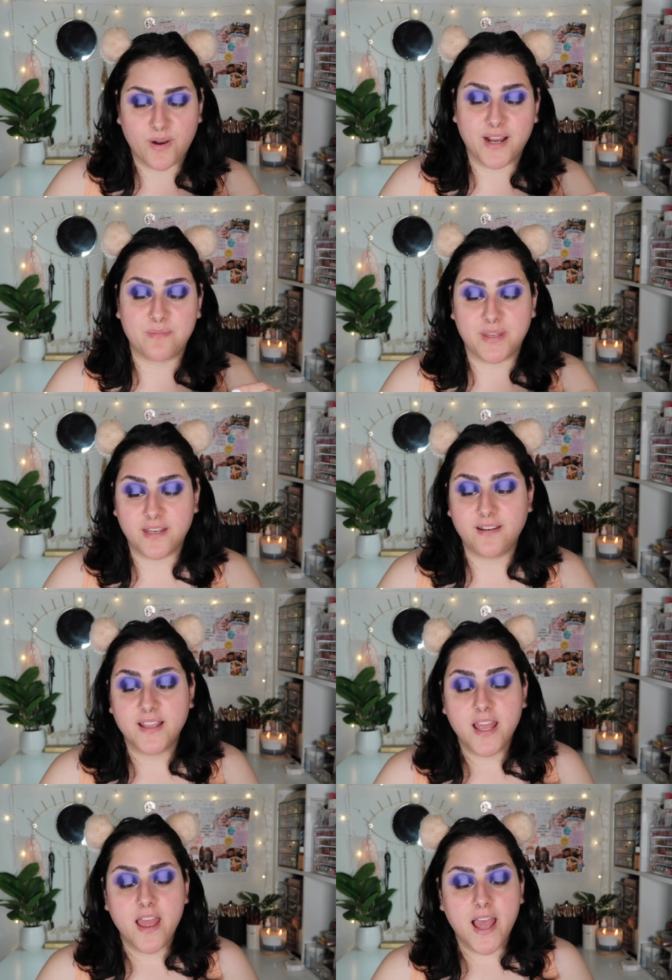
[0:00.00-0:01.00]
what I mean.
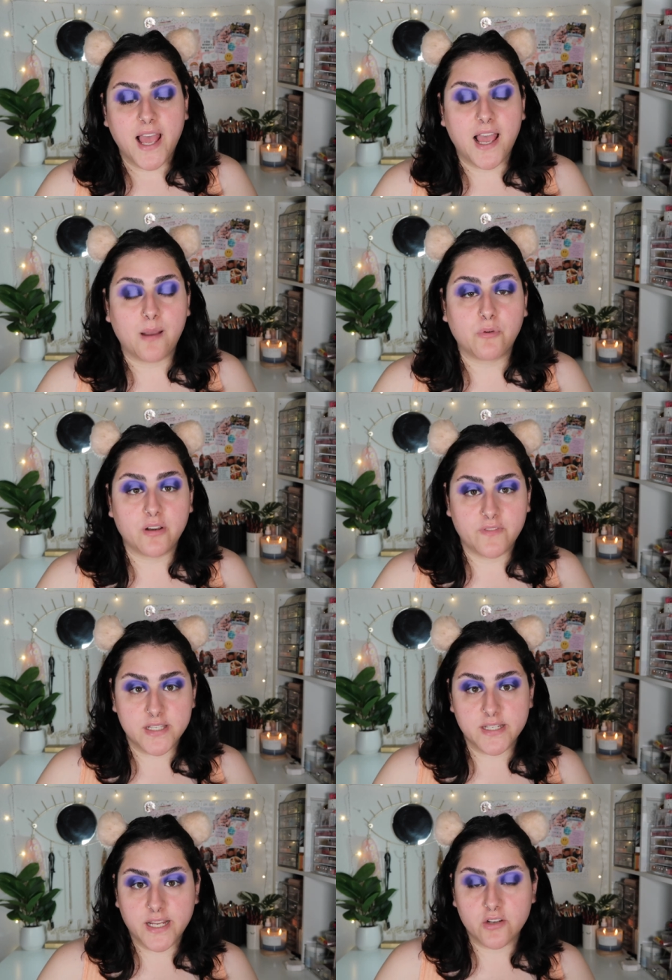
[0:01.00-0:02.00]
Uh, when
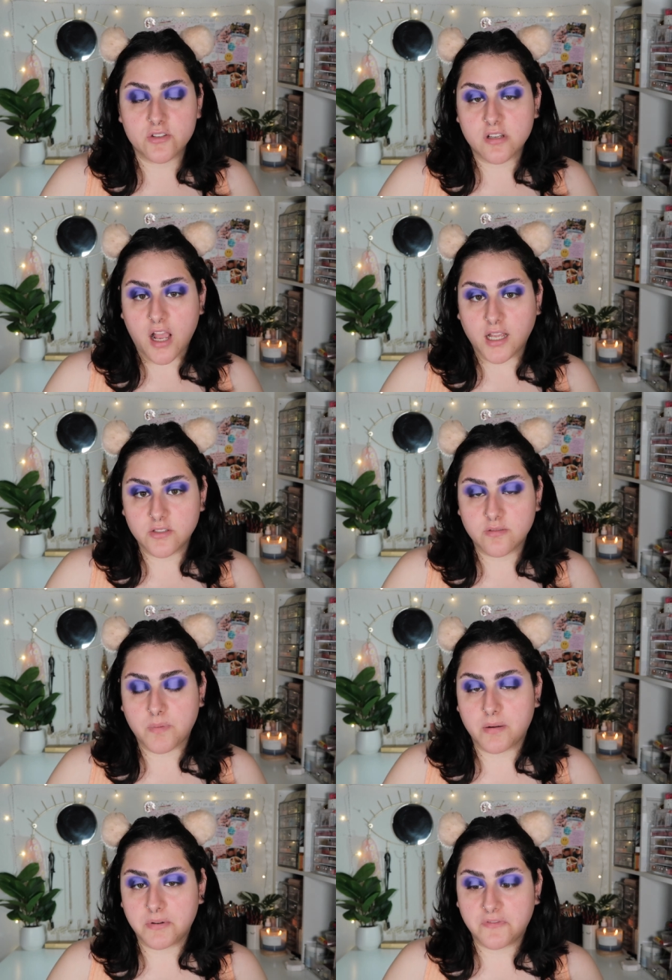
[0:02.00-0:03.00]
investigators got to
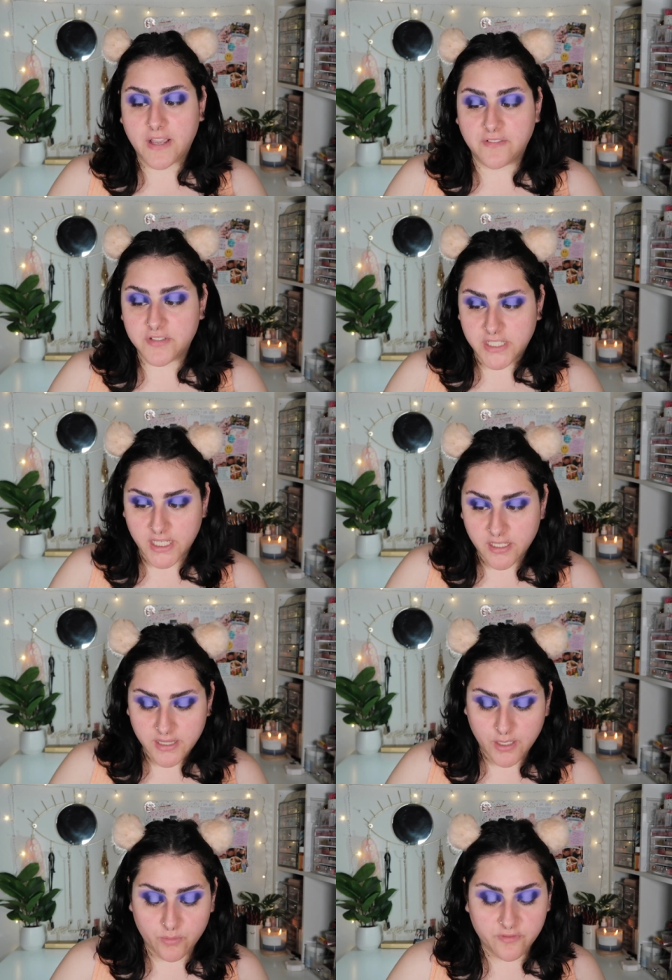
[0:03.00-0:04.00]
apartment 5D,
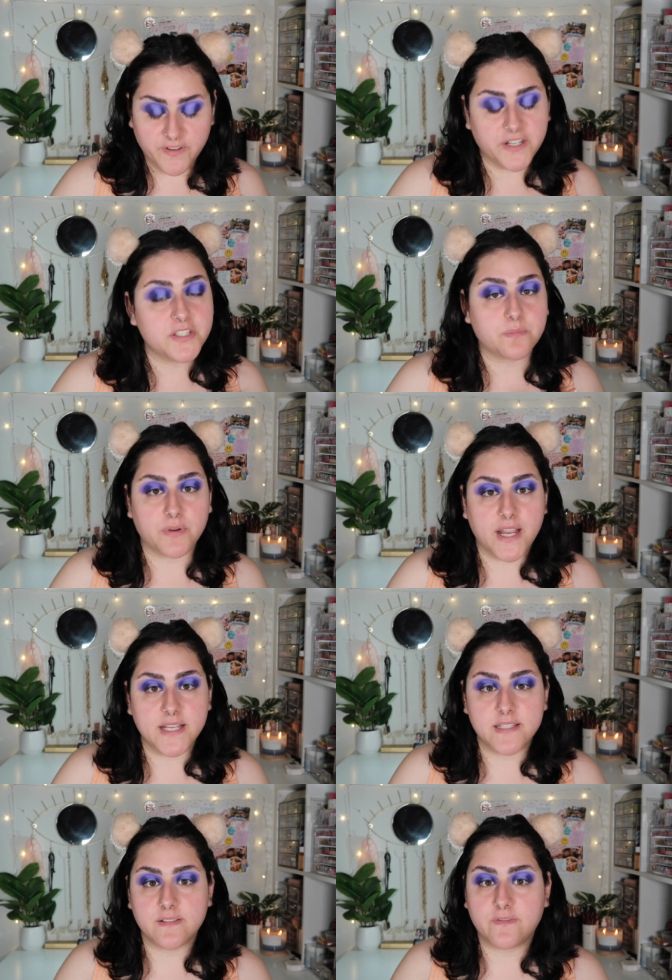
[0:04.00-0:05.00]
they were very
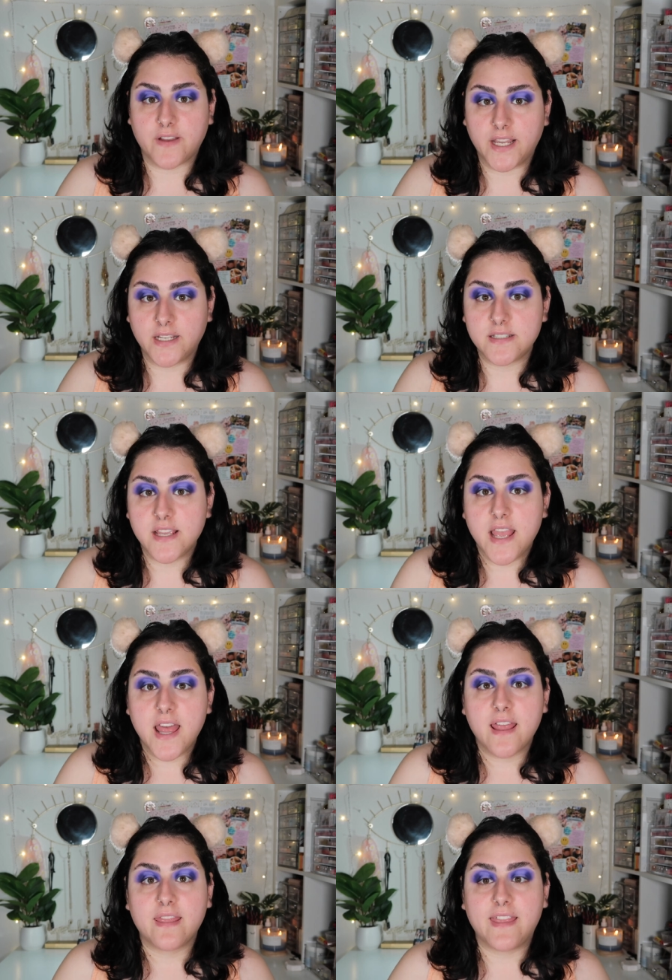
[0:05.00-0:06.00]
surprised to find
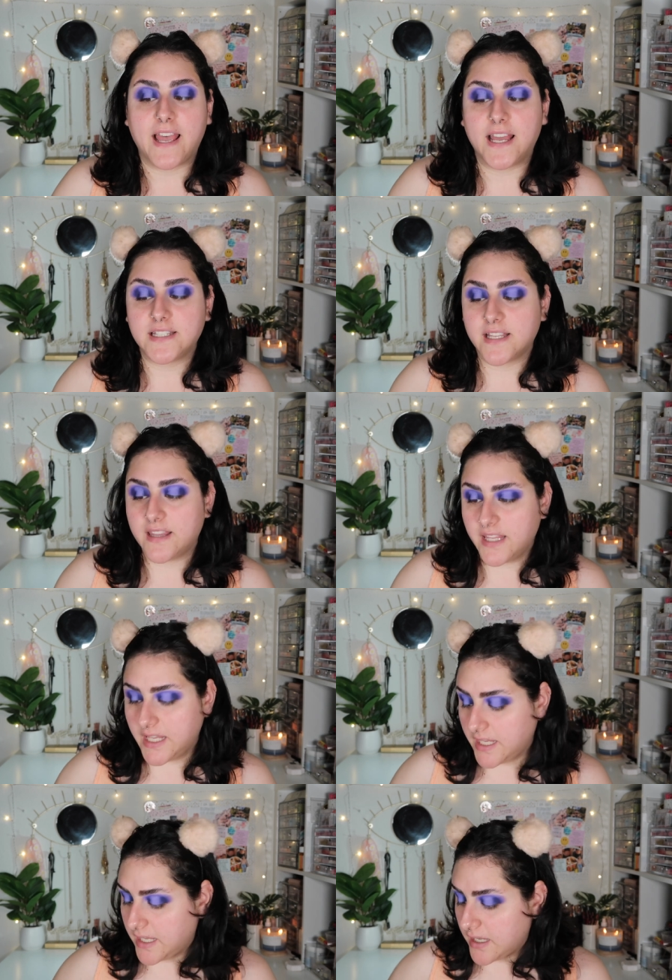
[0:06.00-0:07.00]
that
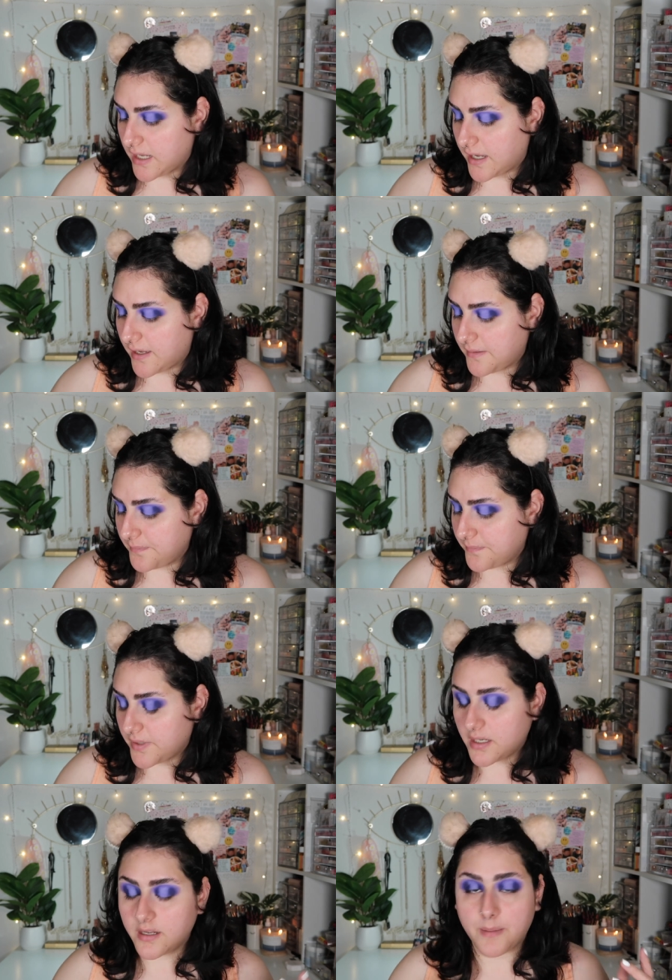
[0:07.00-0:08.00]
the um,
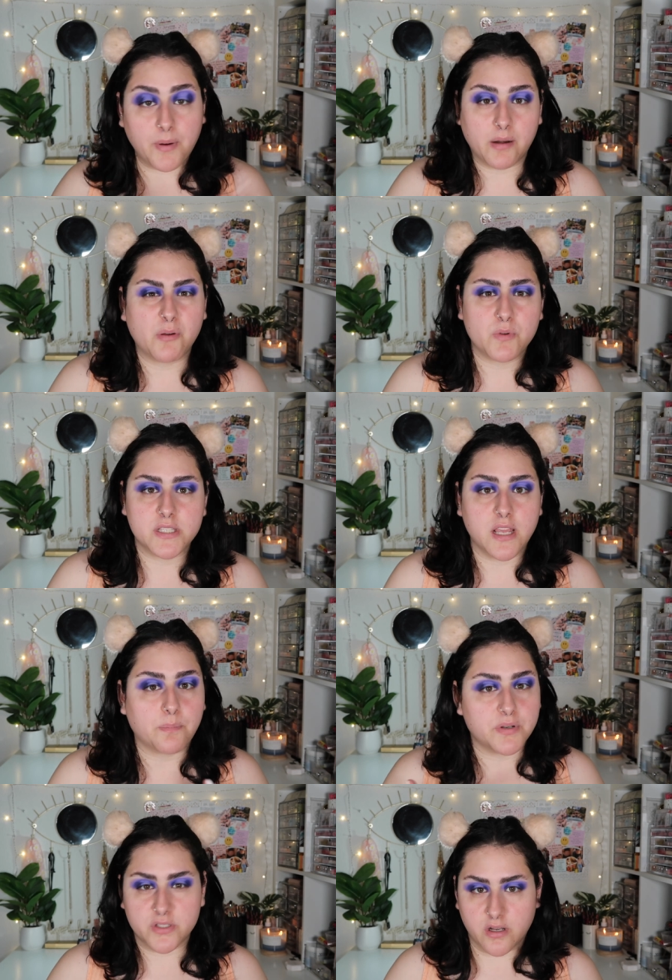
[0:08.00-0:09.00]
apartment was
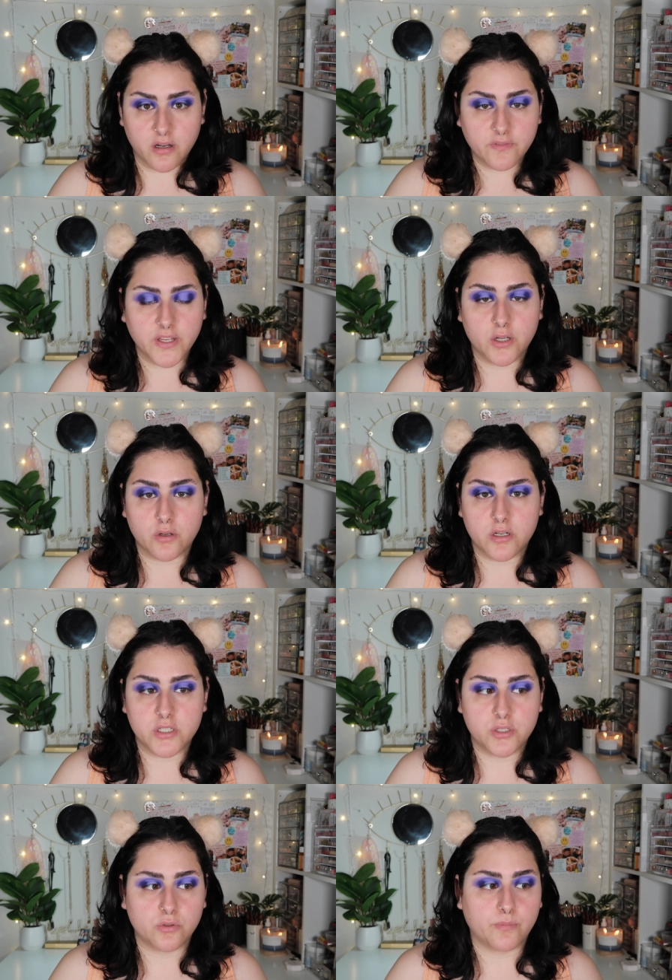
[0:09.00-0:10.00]
not preserved in order
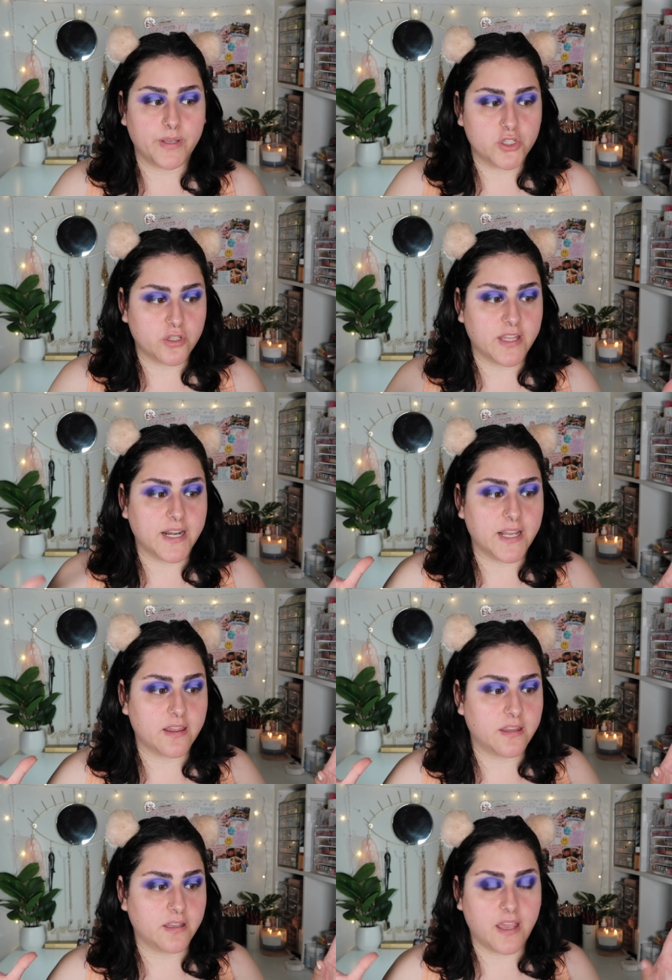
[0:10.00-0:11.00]
to make sure
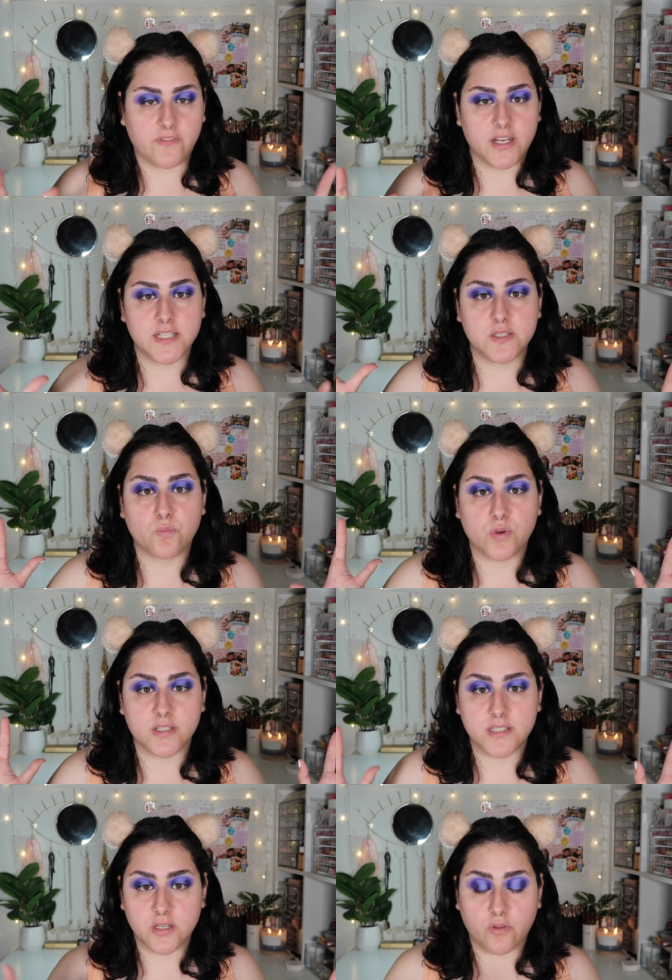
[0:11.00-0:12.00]
that the evidence
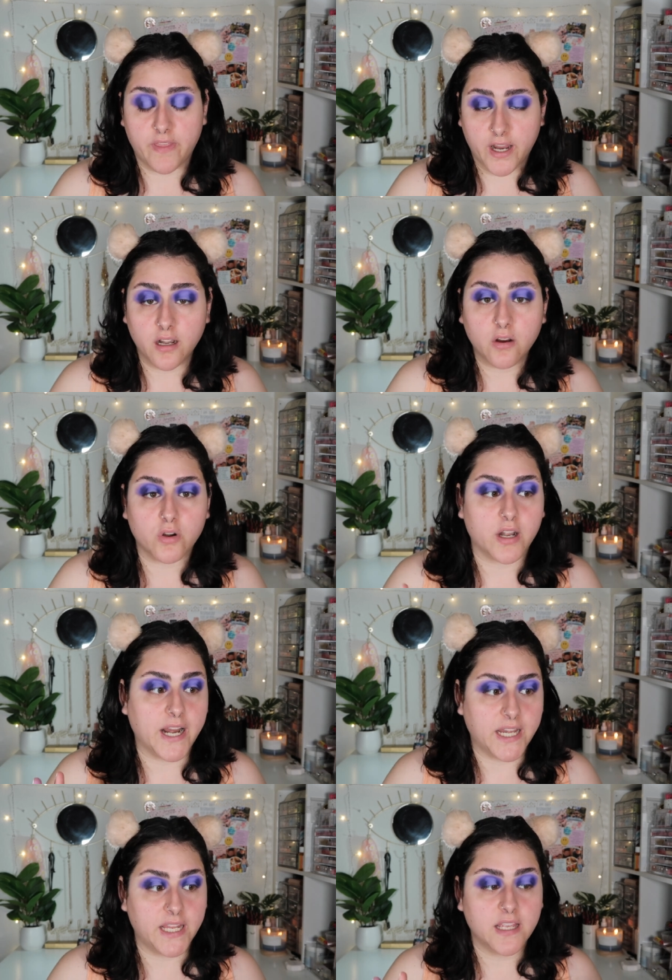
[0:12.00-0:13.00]
was still there or
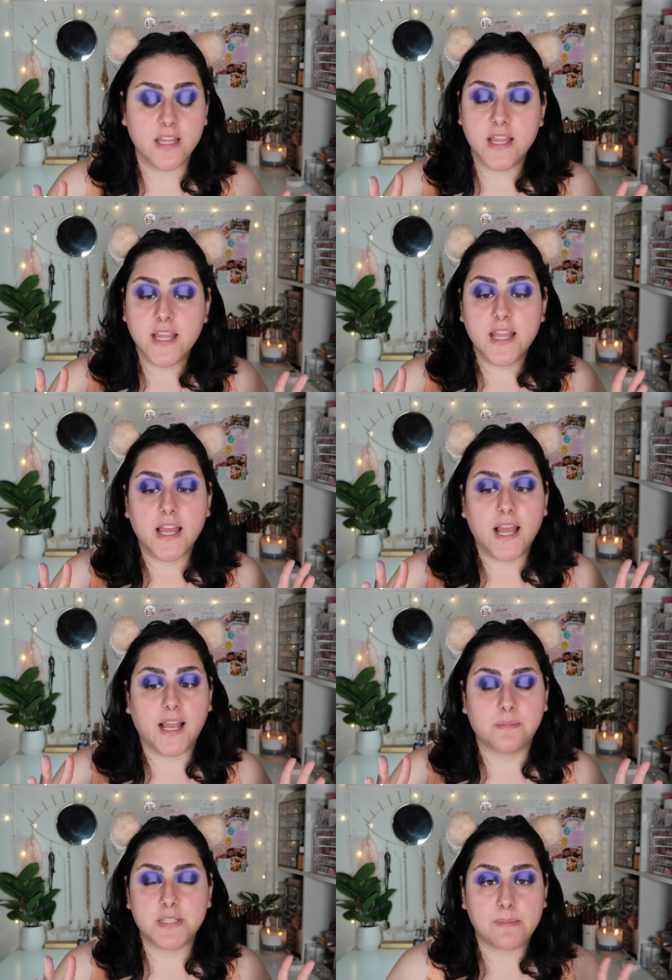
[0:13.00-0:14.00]
any
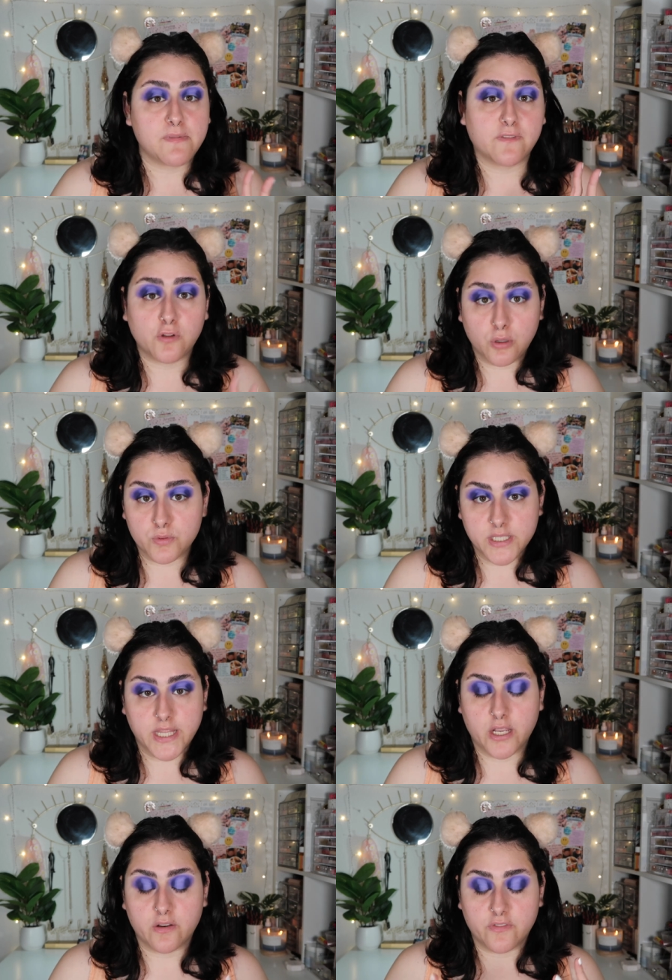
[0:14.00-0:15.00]
um, type of clues that
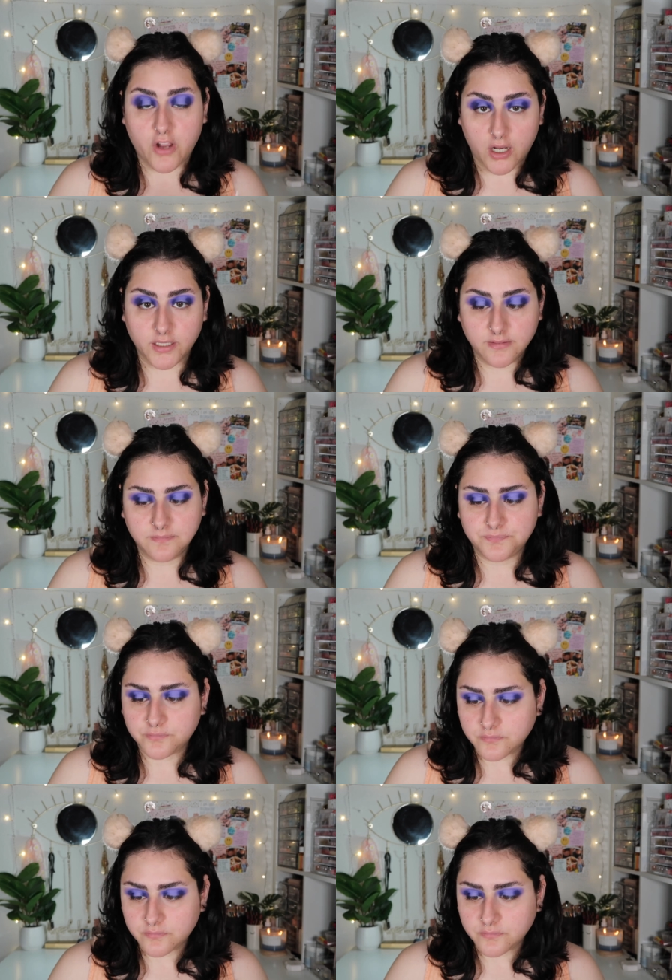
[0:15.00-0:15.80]
they could have gotten